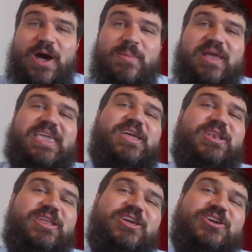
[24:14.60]

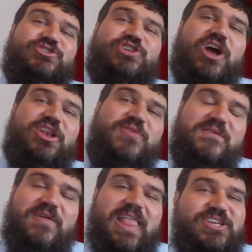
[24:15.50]
Again, John in
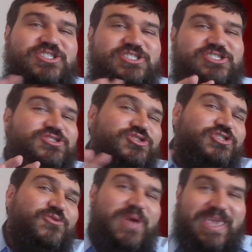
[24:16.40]
Revelation
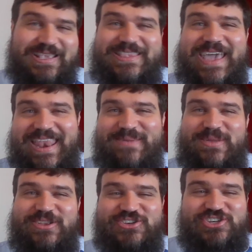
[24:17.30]
tweaks that
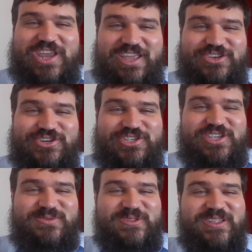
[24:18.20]
image, changes
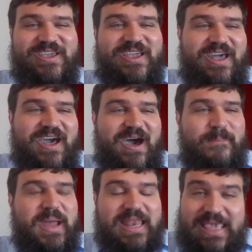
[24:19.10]
it.
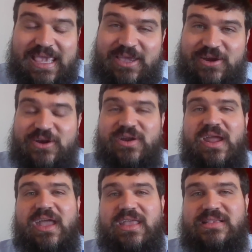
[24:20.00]
But here
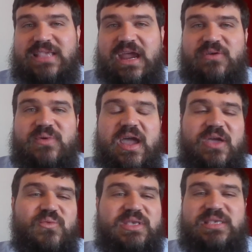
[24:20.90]
in Zechariah,
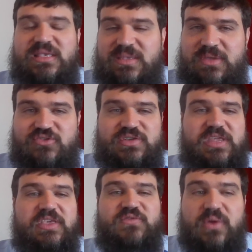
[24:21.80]
we see some interesting
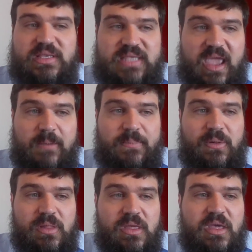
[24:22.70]
things. For
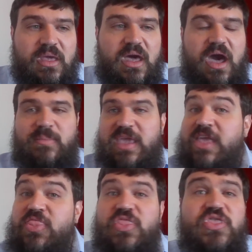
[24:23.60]
example,
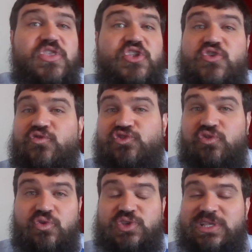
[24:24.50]
in the New
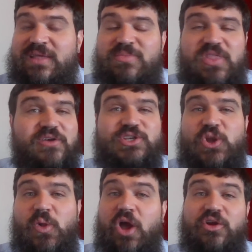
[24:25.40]
Jerusalem, there is no
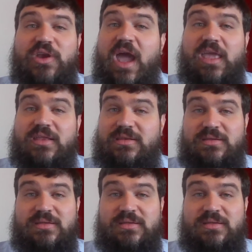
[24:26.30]
longer night.